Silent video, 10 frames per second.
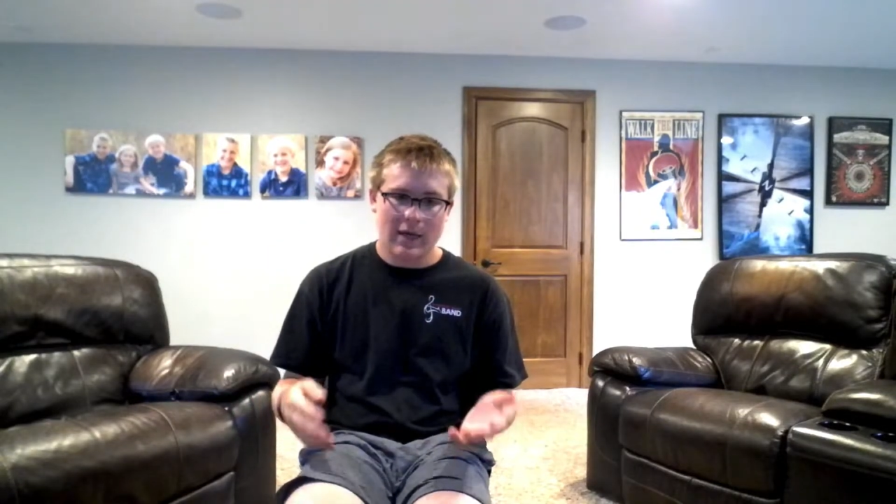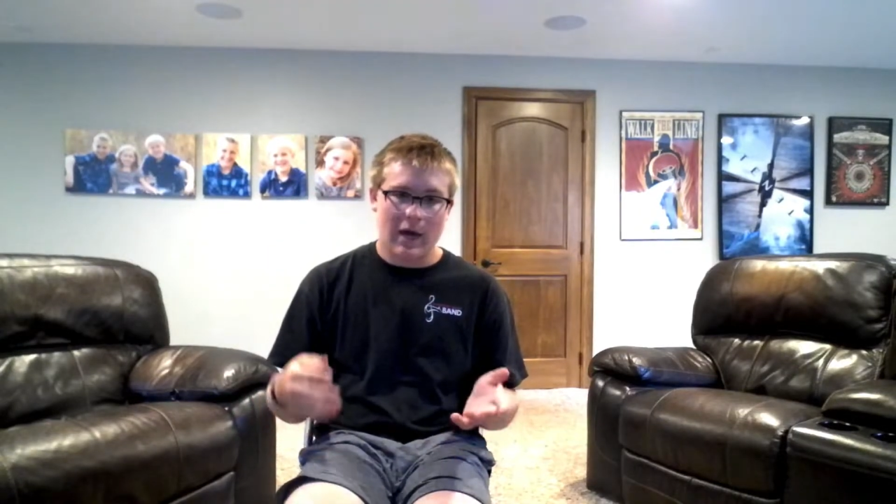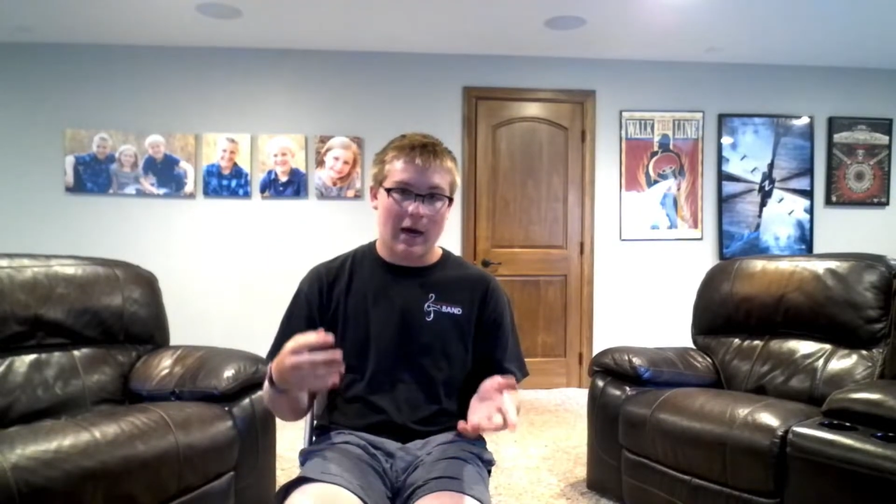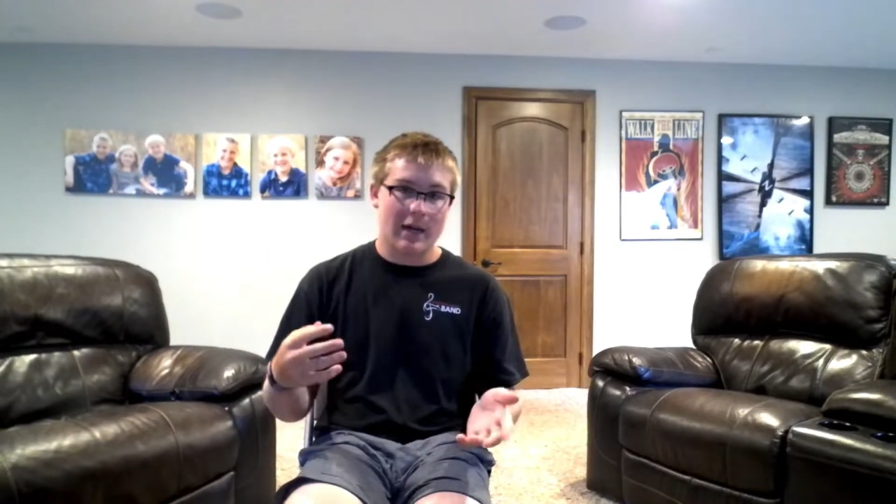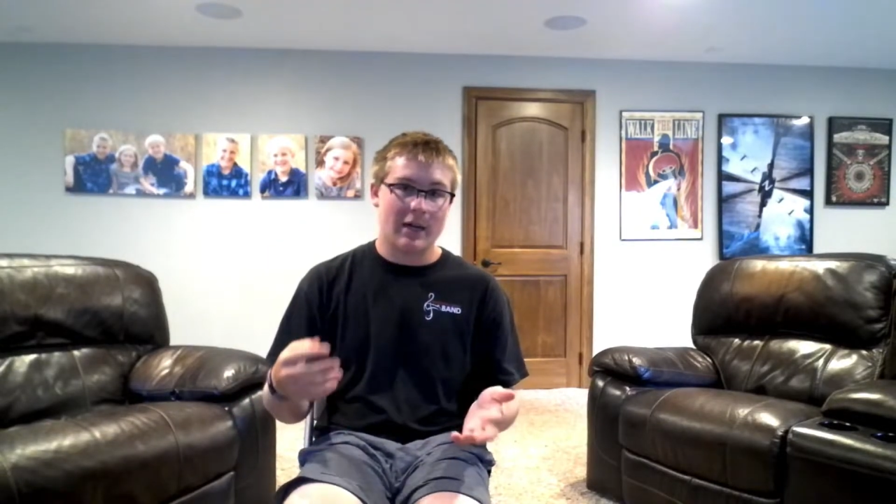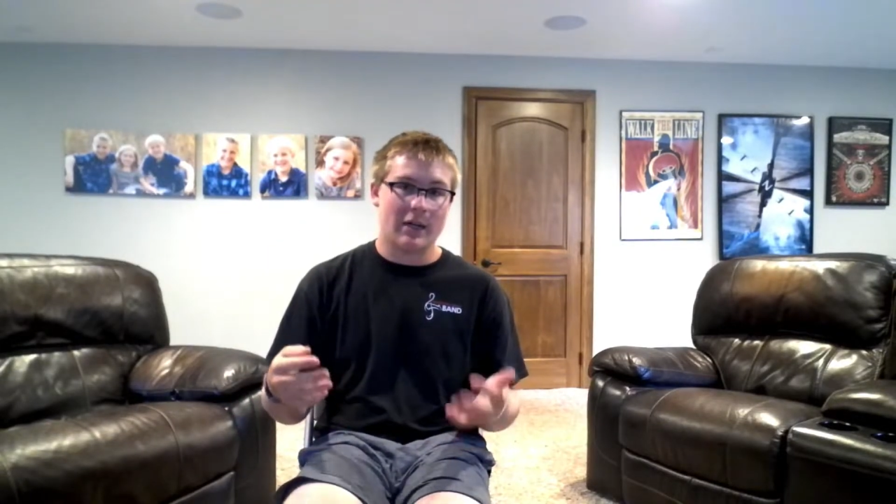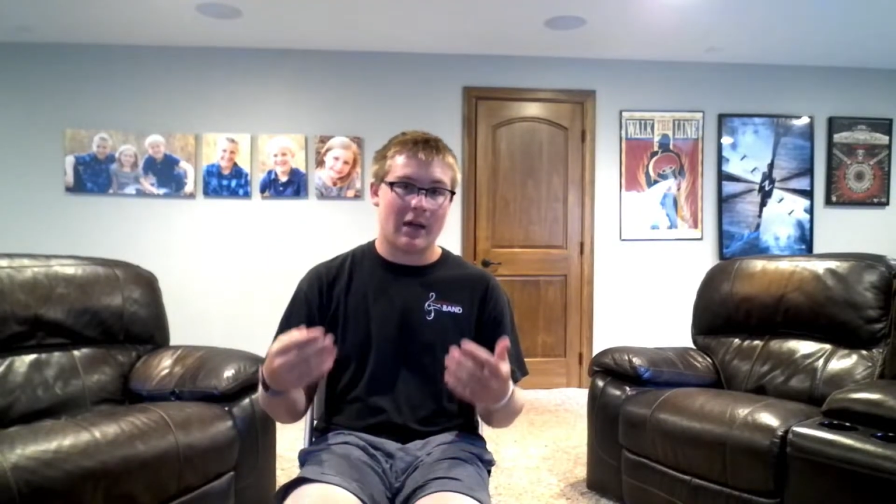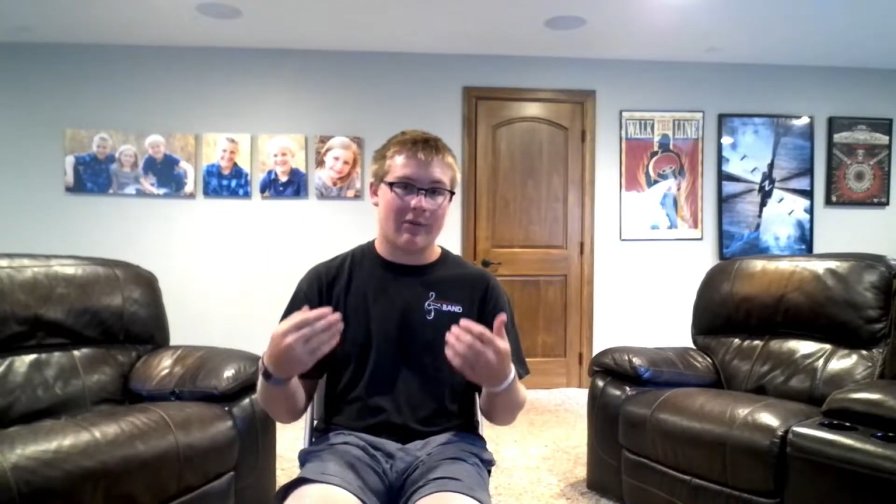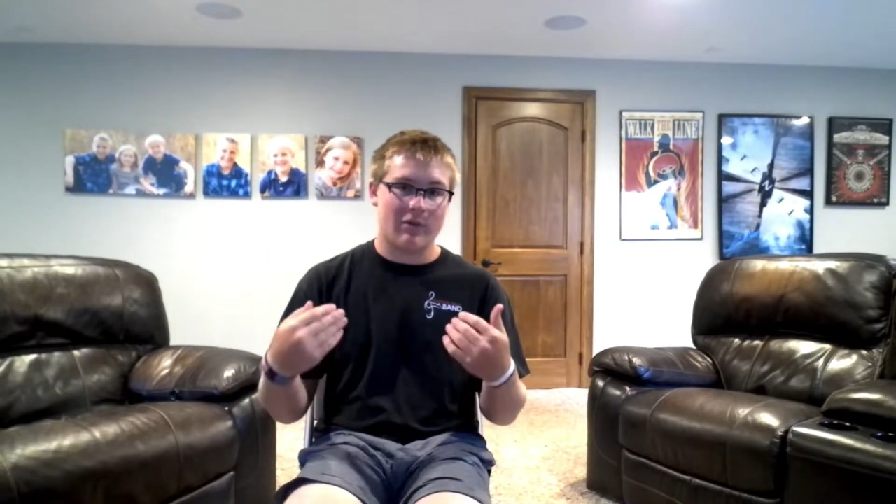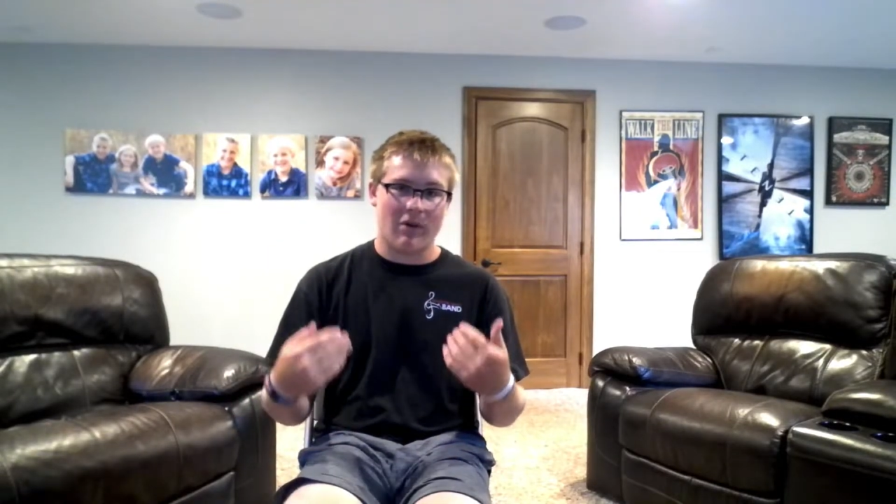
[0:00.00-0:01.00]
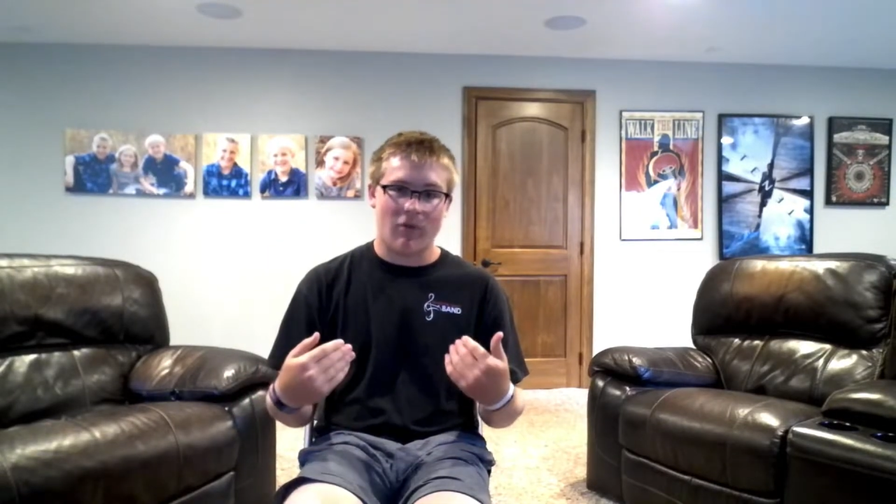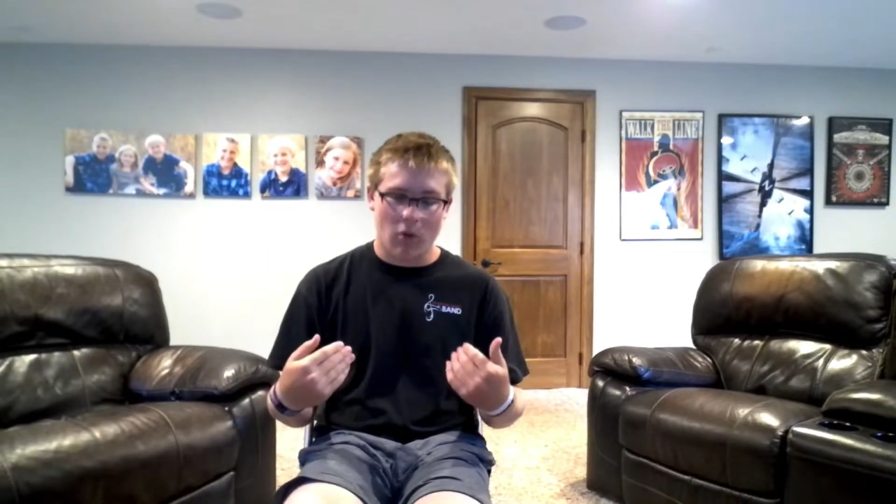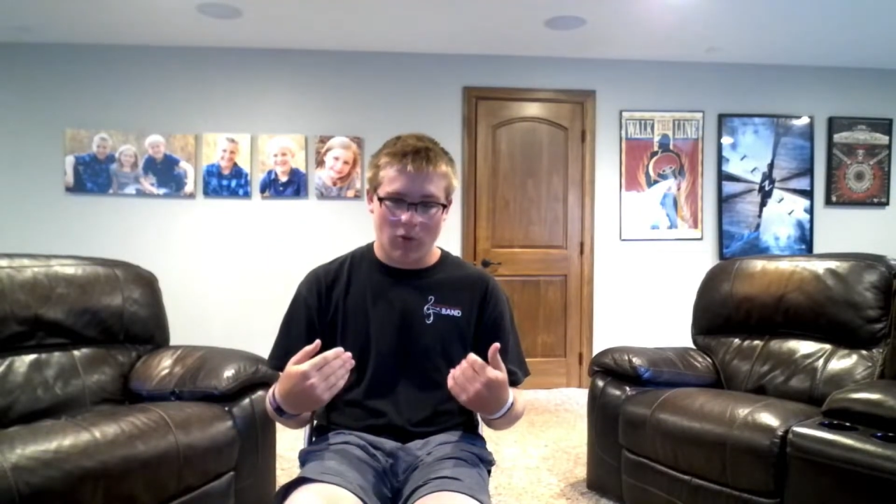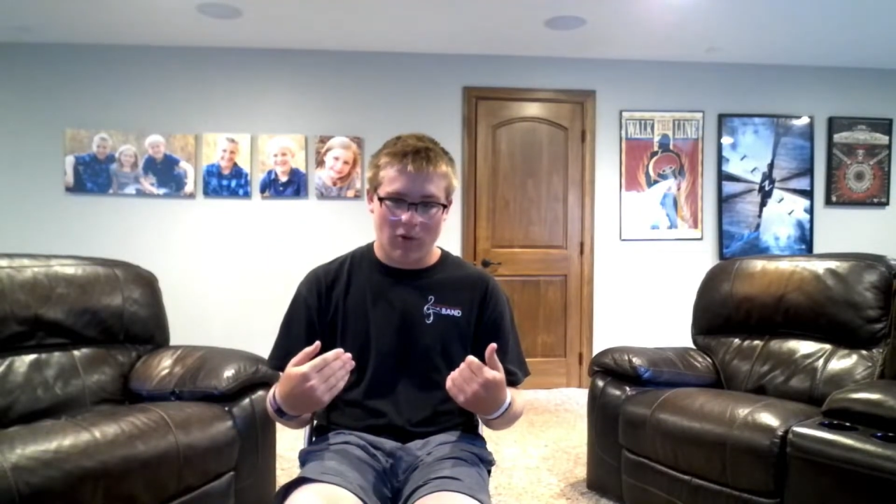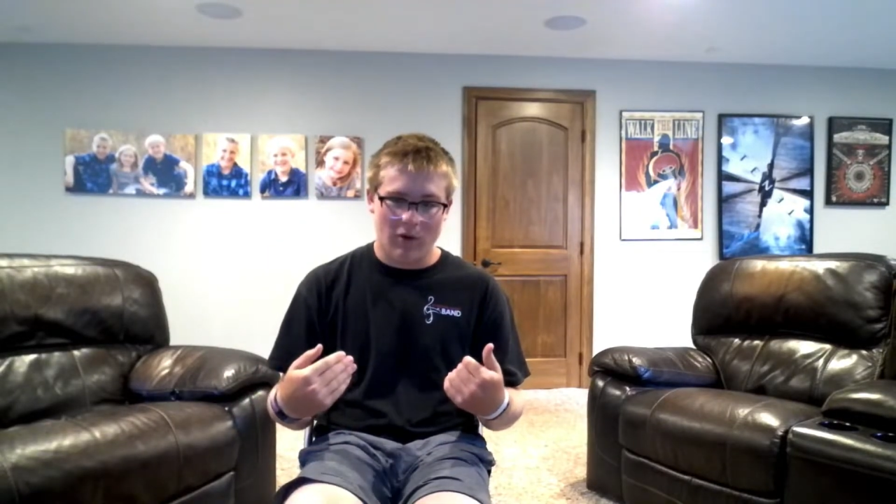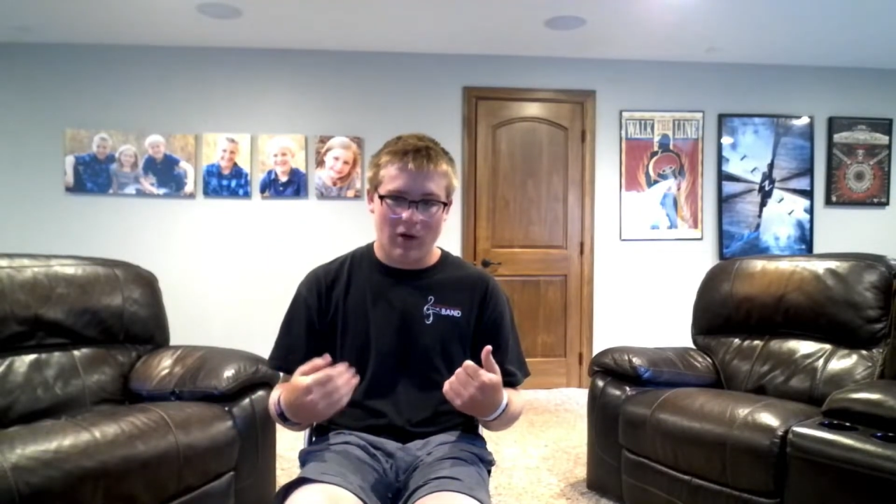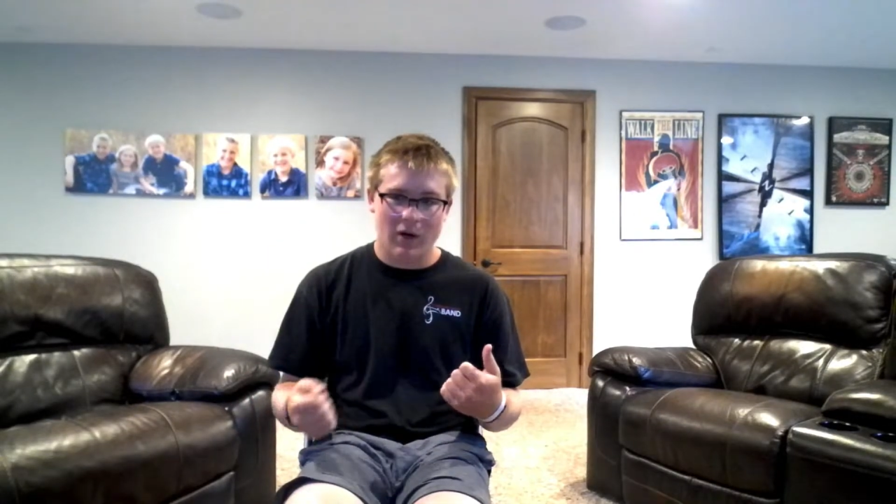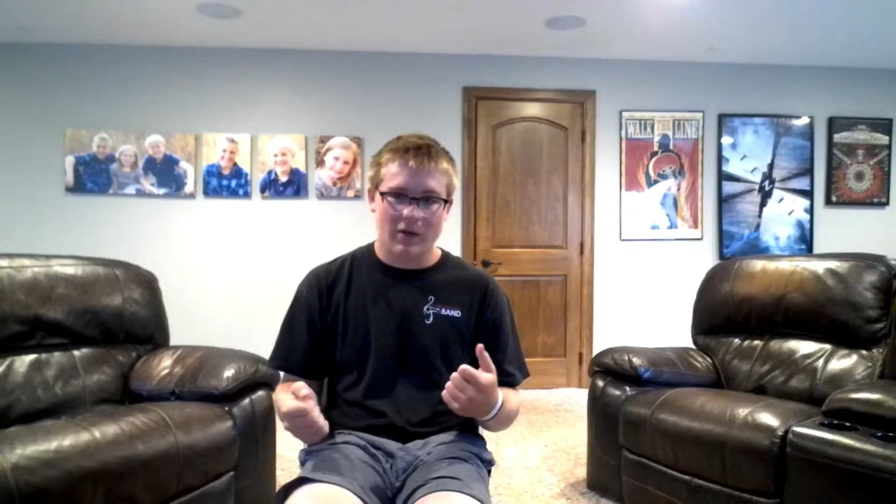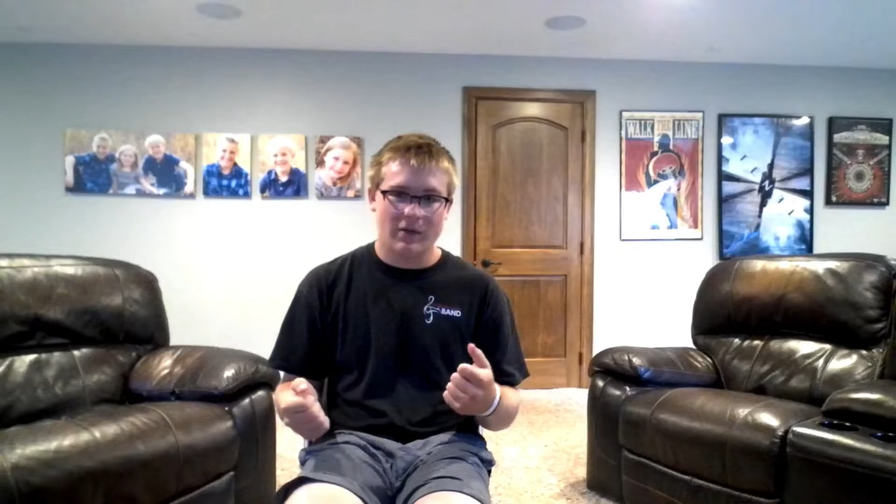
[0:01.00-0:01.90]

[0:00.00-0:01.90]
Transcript: I need a lot of ref ore